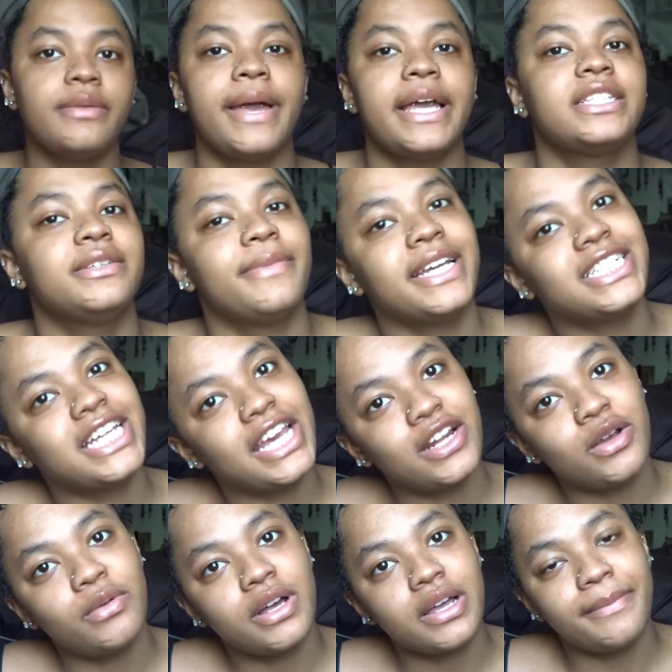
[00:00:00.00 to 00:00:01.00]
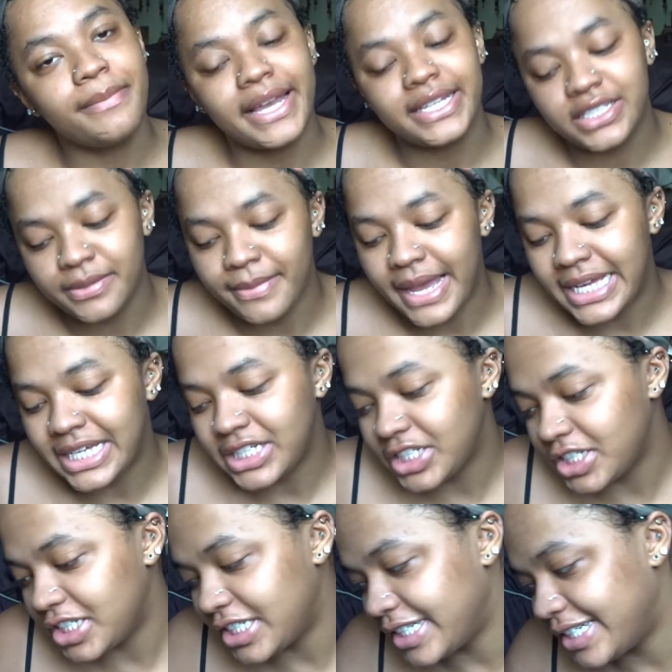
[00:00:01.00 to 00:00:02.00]
back to my channel, welcome back to my
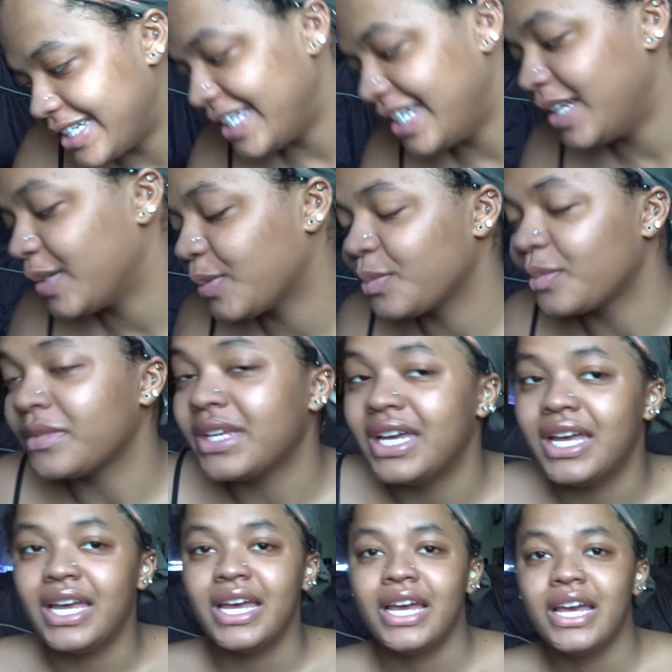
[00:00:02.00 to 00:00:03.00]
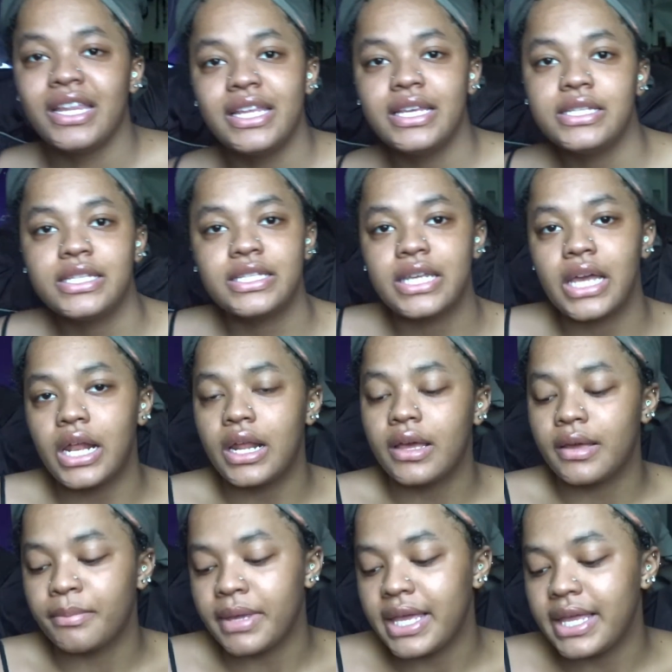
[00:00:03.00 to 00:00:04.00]
hood. This is
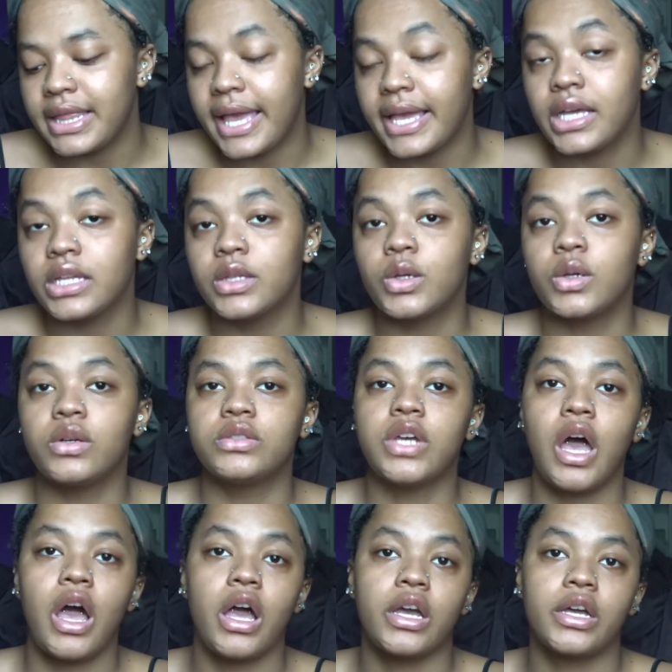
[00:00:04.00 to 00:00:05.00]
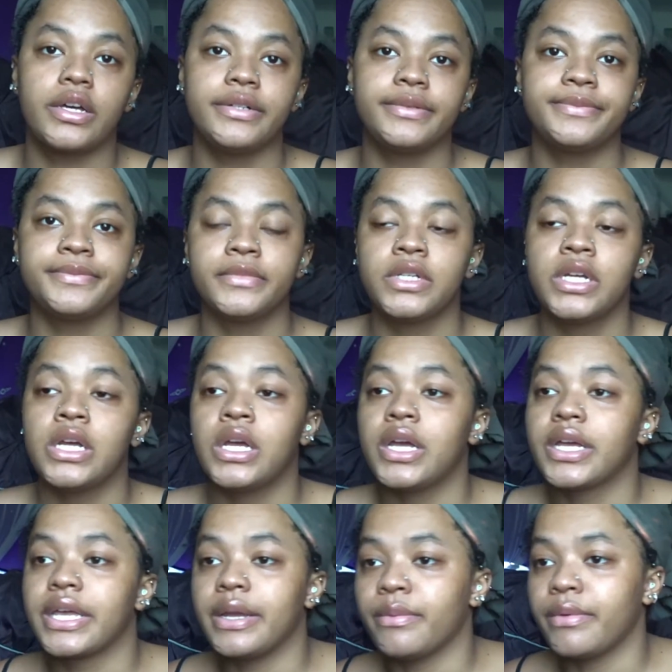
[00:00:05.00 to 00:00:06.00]
gonna be like a little talk,
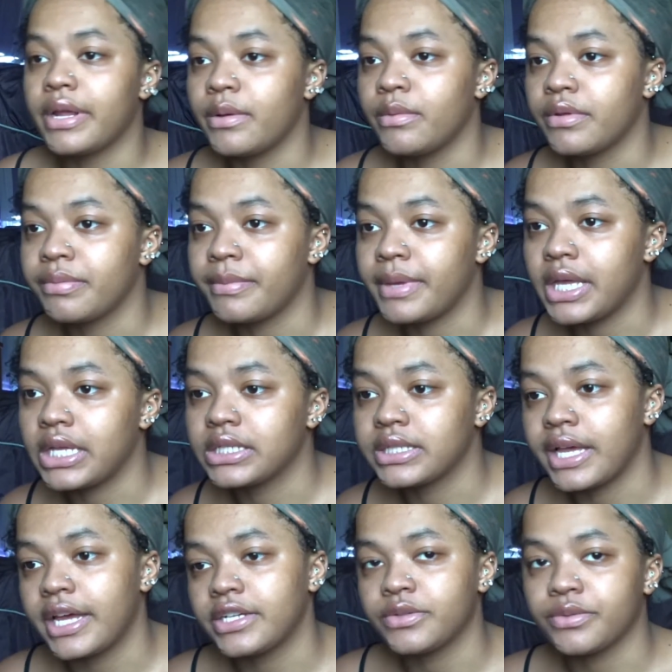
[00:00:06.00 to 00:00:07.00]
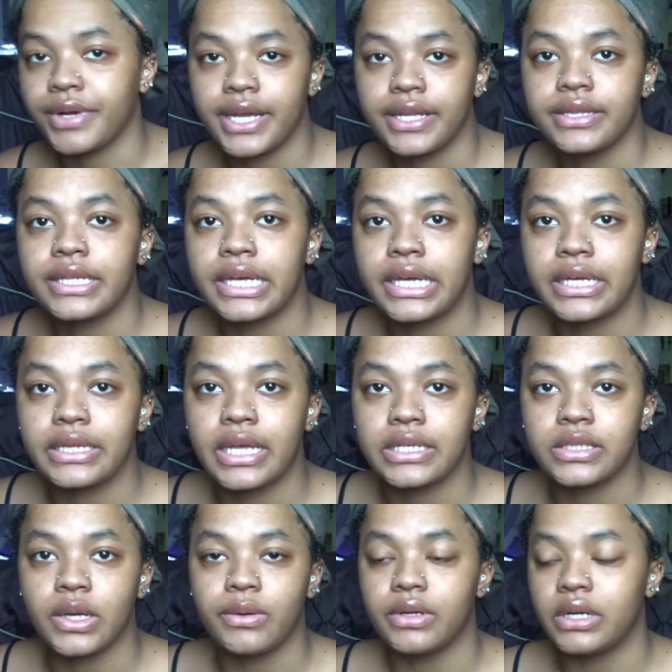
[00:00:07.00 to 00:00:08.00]
get ready with me / rant thing
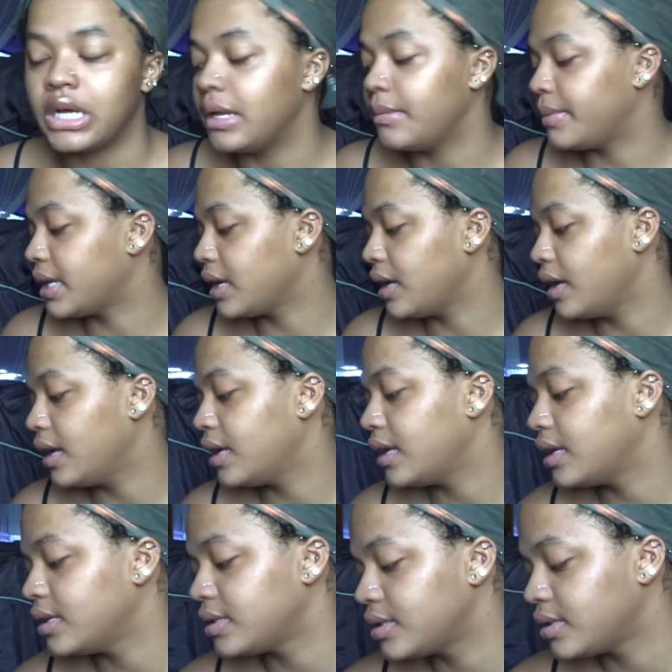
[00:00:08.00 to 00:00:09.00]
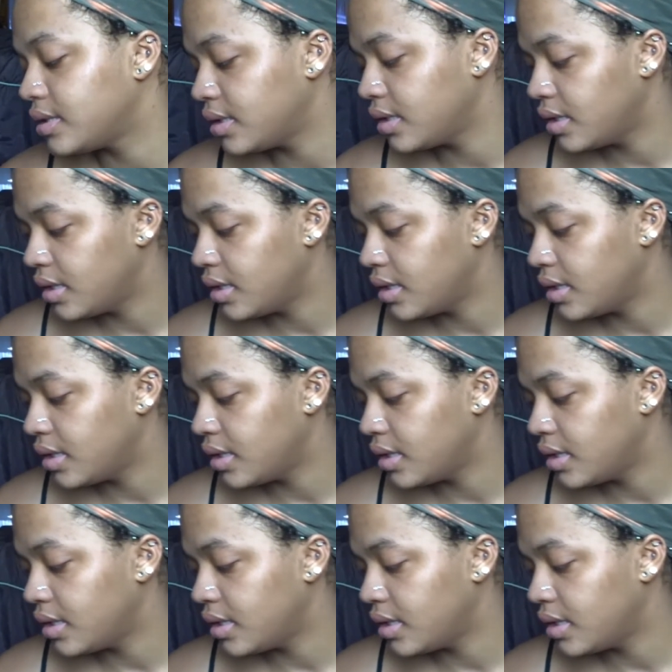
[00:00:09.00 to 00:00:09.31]
that's going on because